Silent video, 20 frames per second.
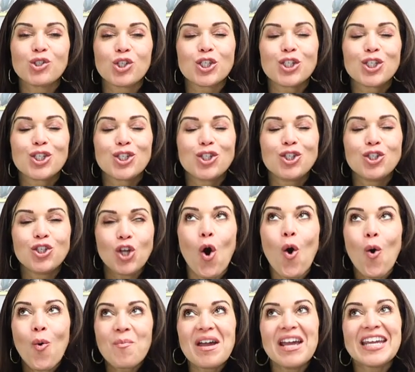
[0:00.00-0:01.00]
Just
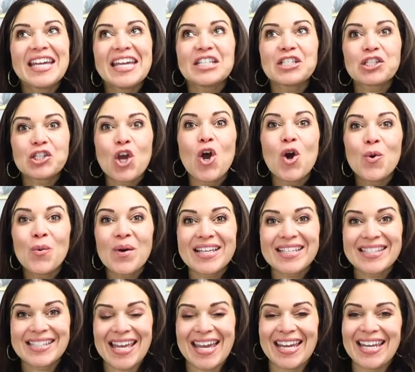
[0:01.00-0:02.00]
don't make it too
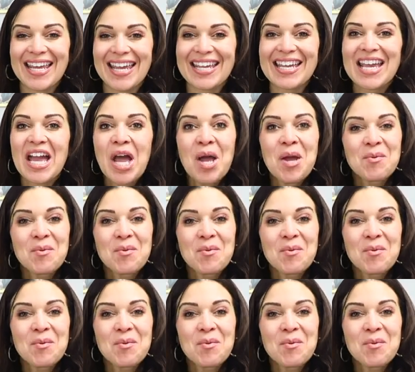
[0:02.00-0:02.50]
exciting,